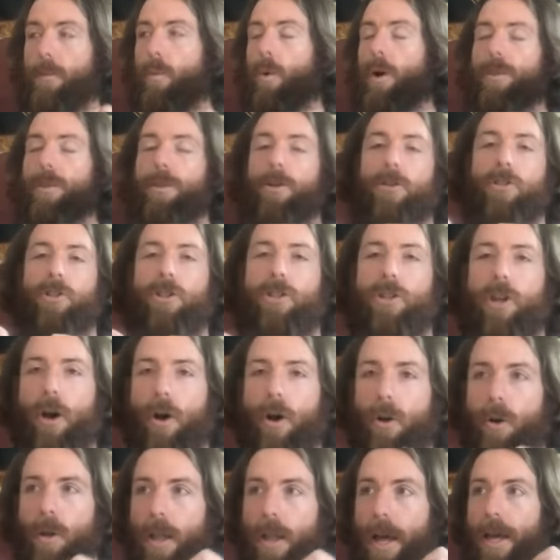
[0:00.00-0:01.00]
there's no
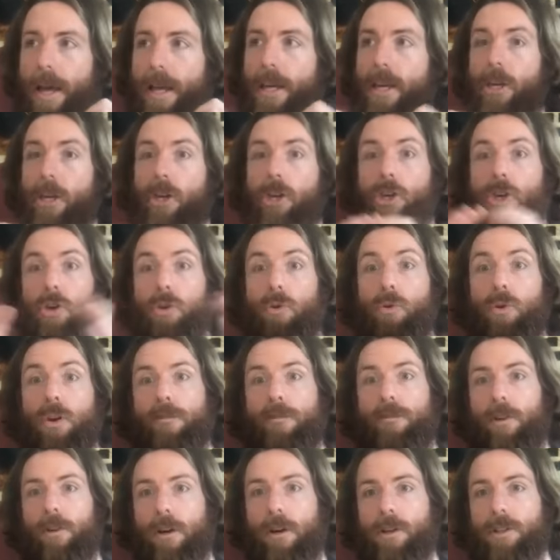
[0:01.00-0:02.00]
like
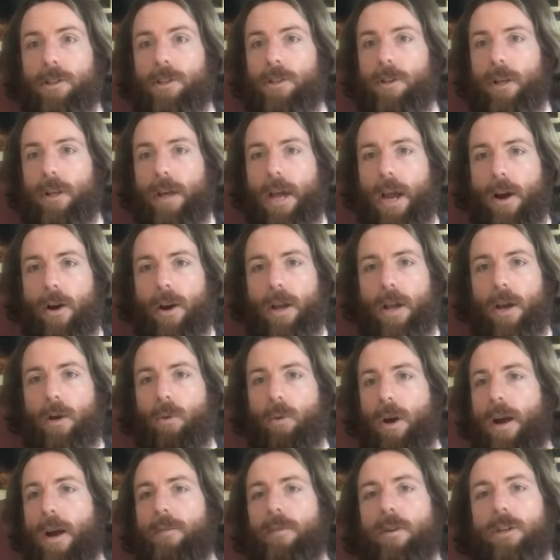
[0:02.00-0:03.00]
universal area
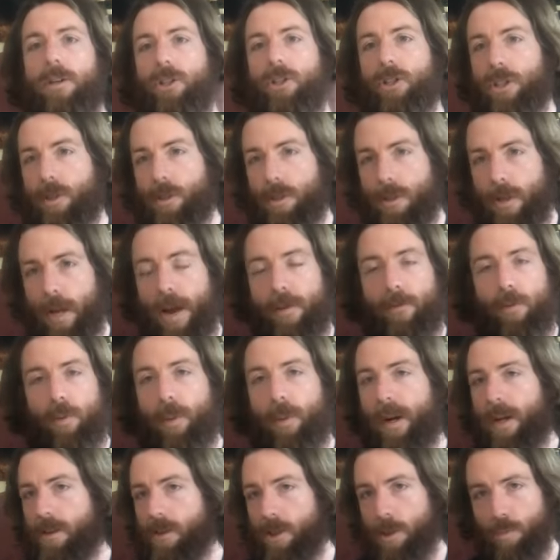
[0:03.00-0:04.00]
where
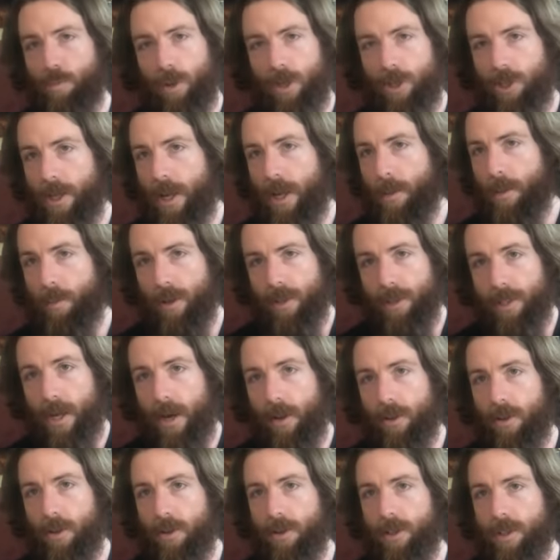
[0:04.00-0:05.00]
everybody just puts
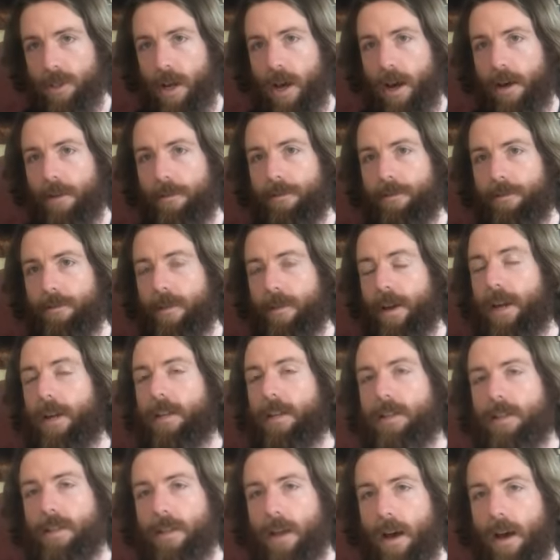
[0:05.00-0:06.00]
out their stuff and
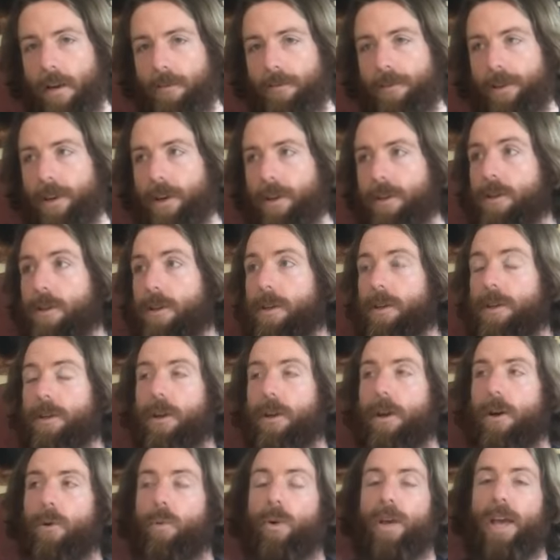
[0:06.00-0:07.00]
it's not filtered.
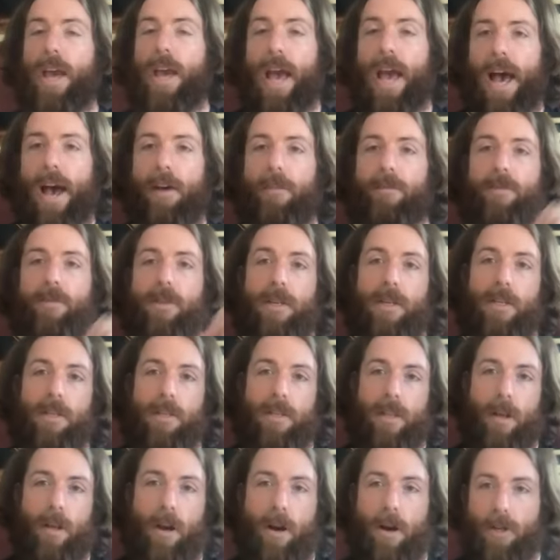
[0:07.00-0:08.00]
We have these
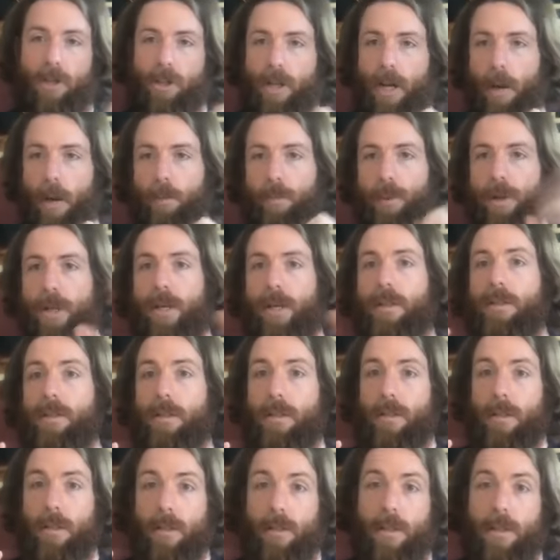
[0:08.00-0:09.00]
large
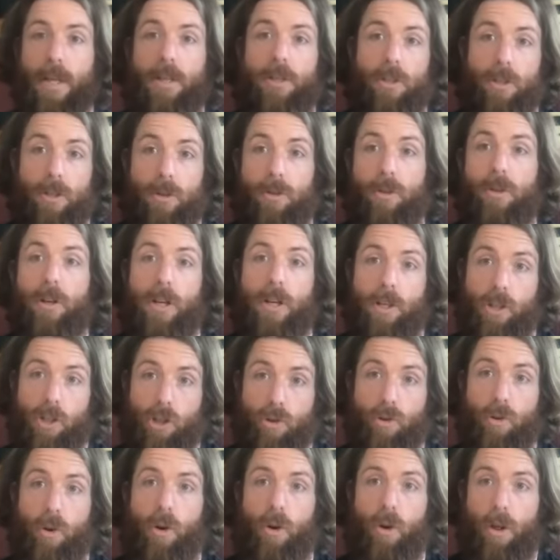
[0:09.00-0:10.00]
companies that do
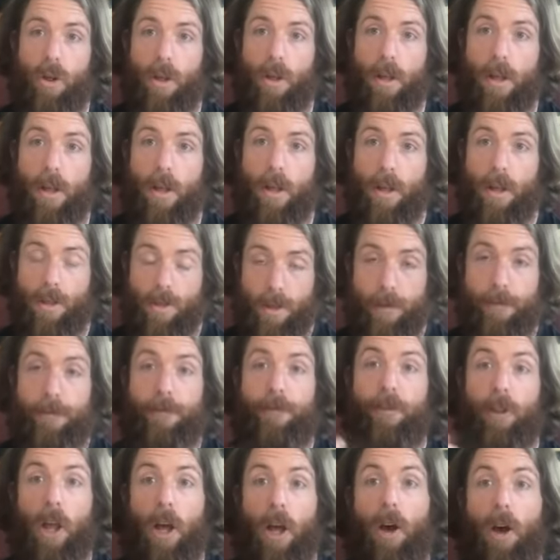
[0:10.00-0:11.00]
control the
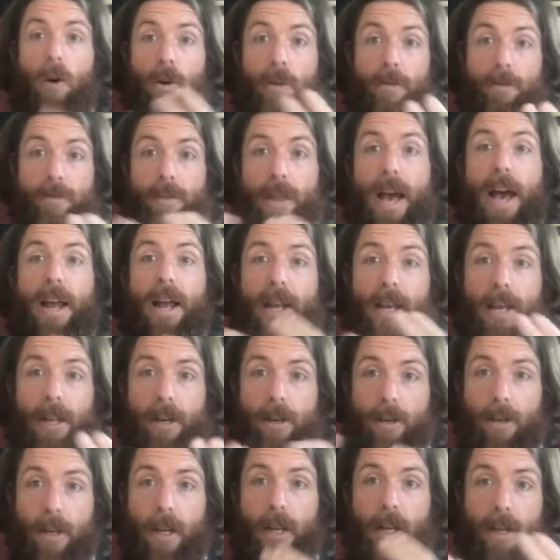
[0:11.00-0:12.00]
flow of that
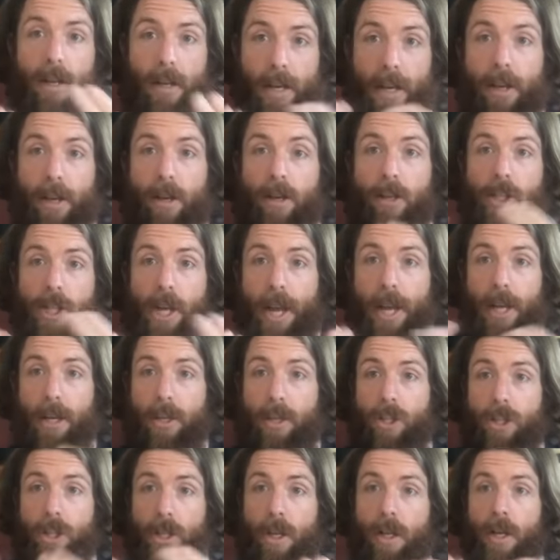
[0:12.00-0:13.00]

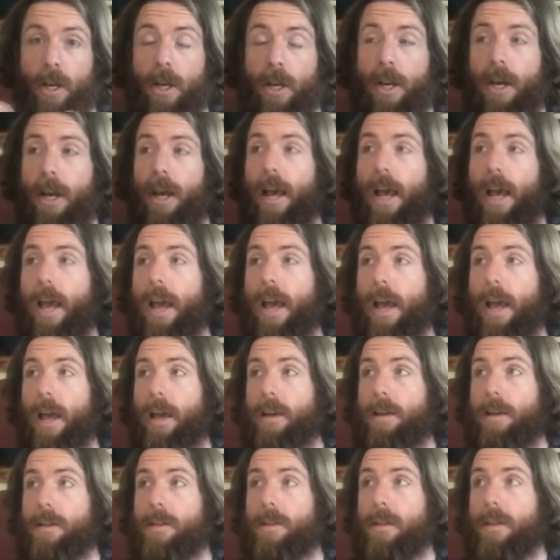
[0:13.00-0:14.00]
interchange,
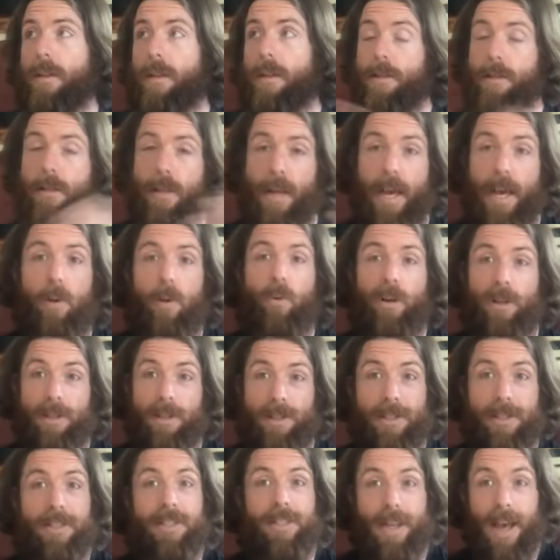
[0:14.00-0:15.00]
and they will
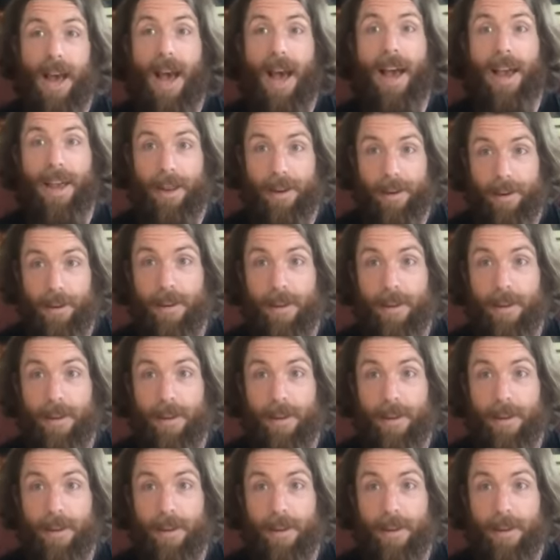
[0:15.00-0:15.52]
decide